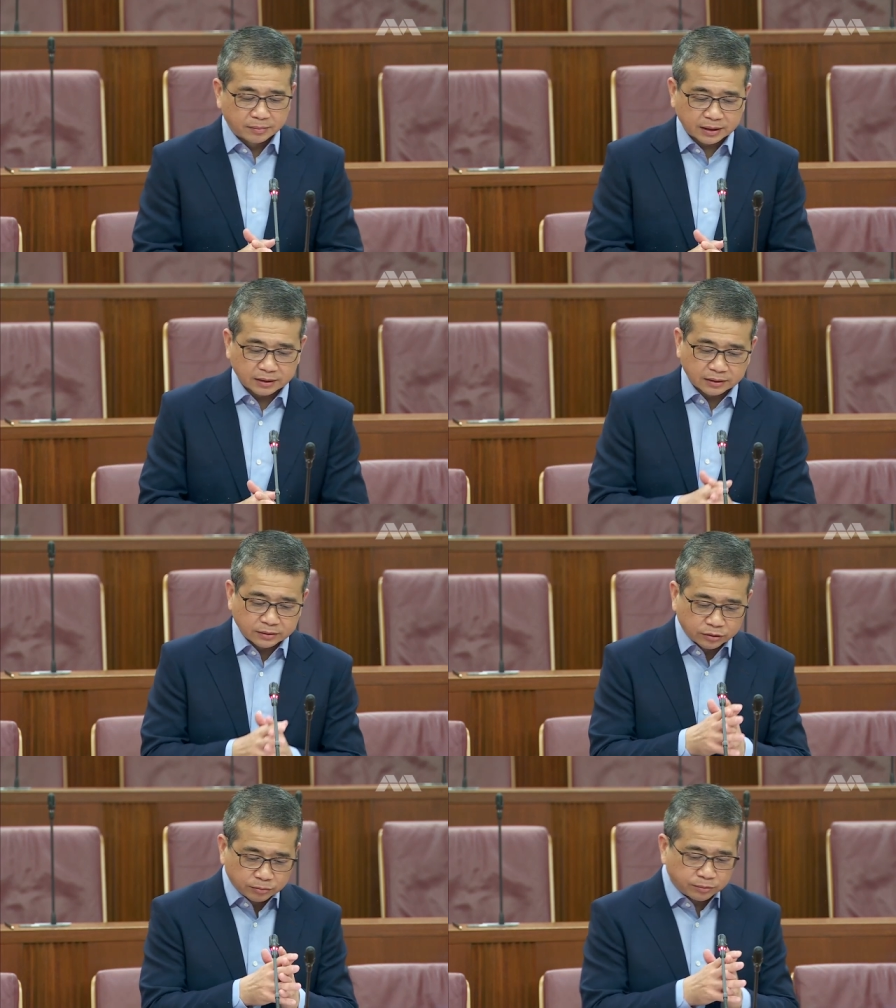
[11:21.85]

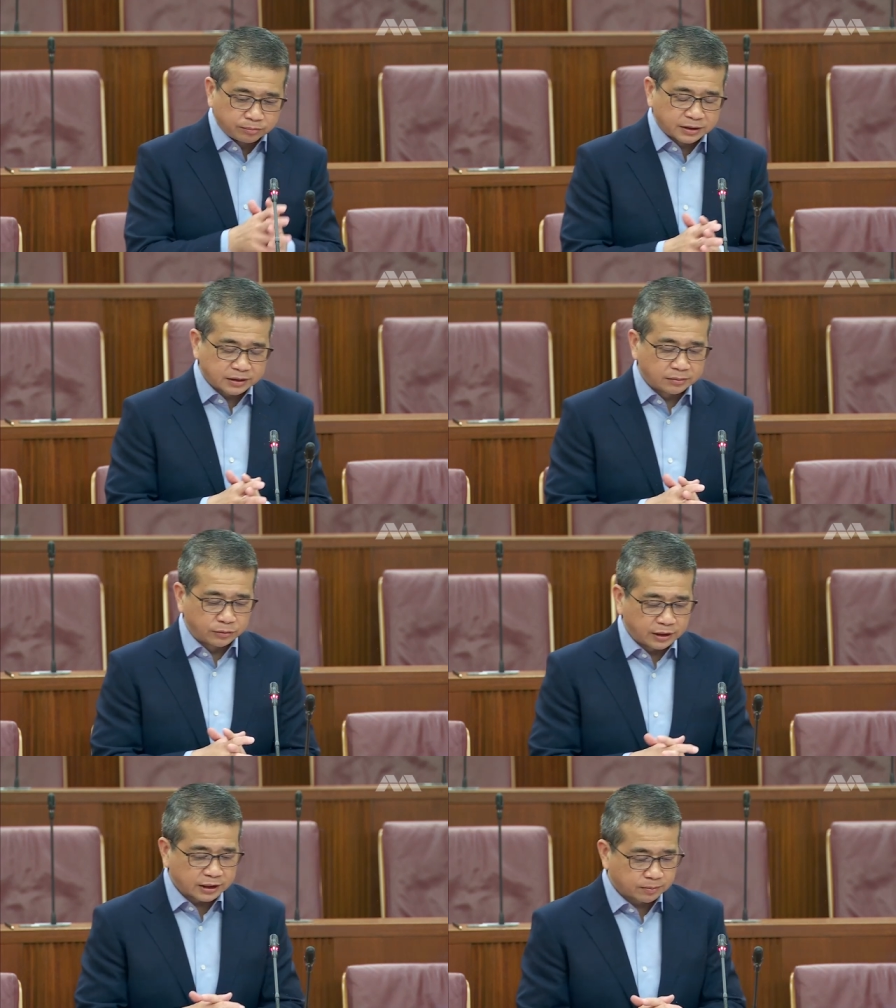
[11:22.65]
But to Mr.
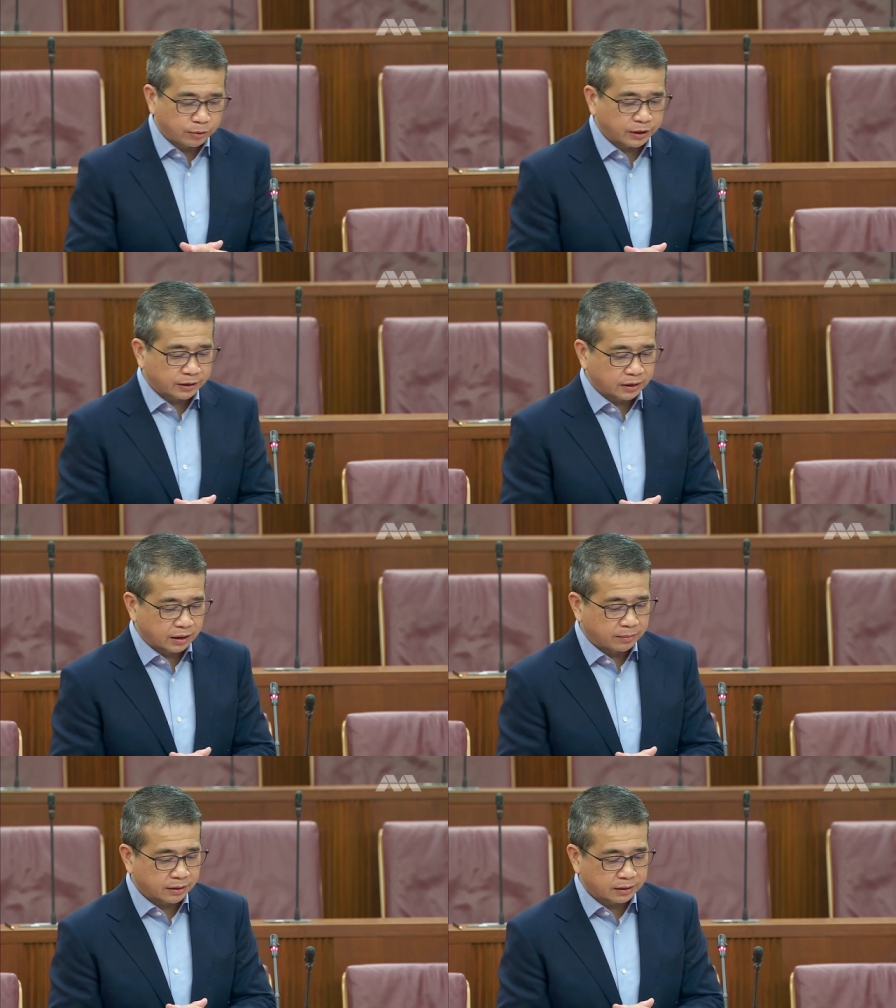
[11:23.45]
Murali's point
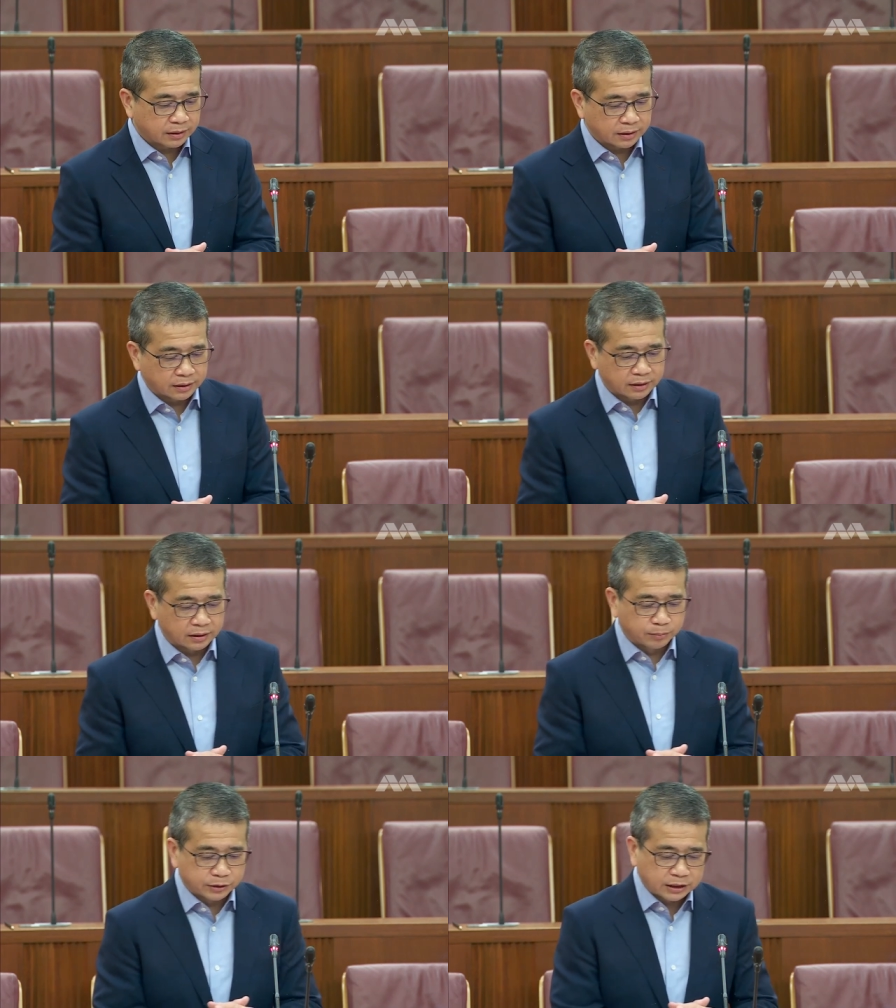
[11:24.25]
about
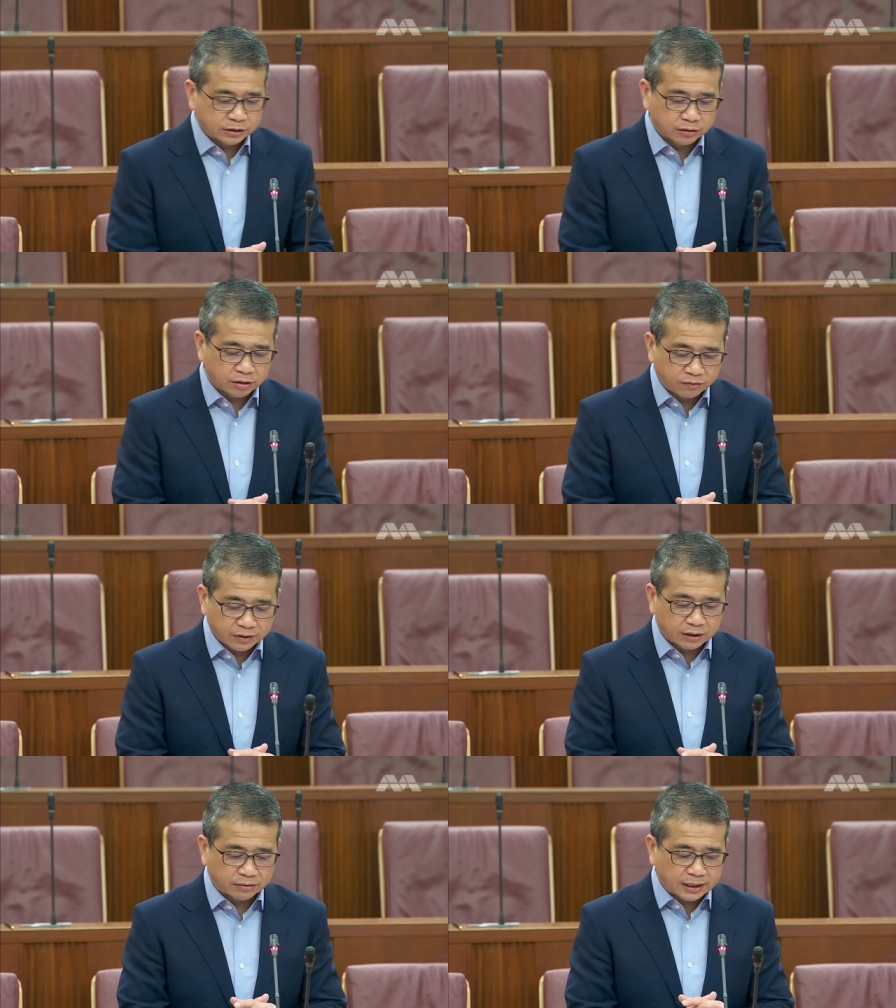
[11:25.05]
a potential
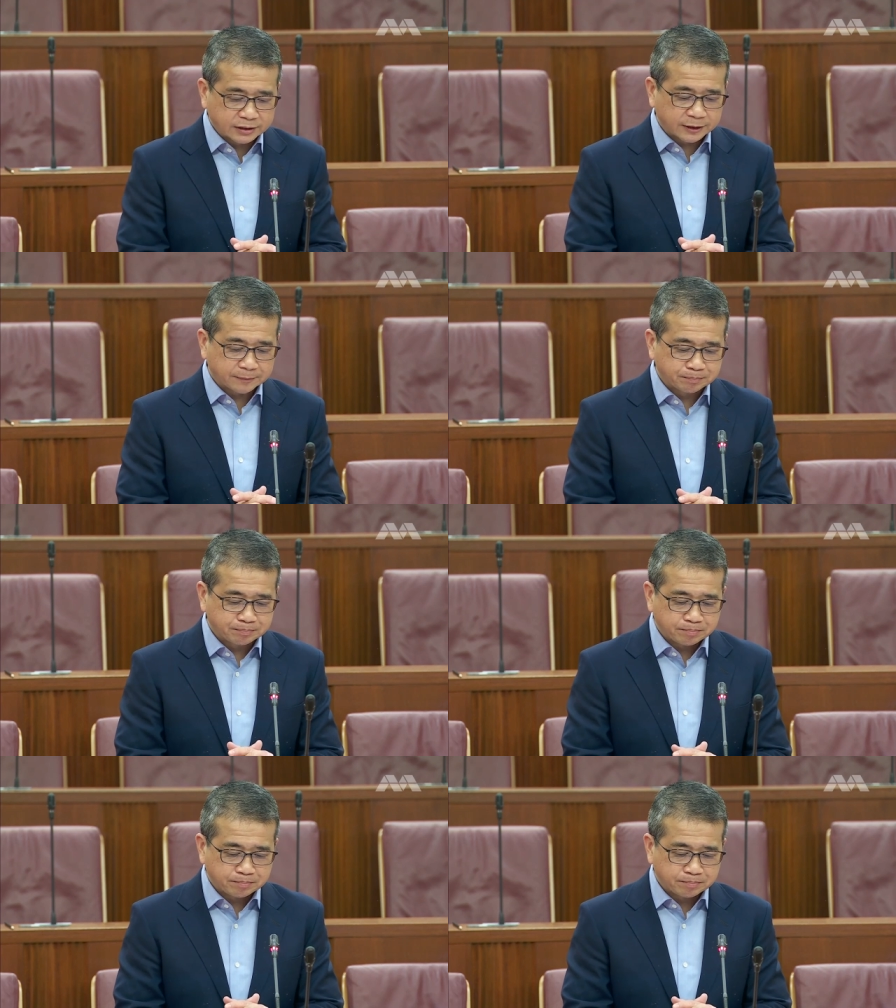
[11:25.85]
conflict arising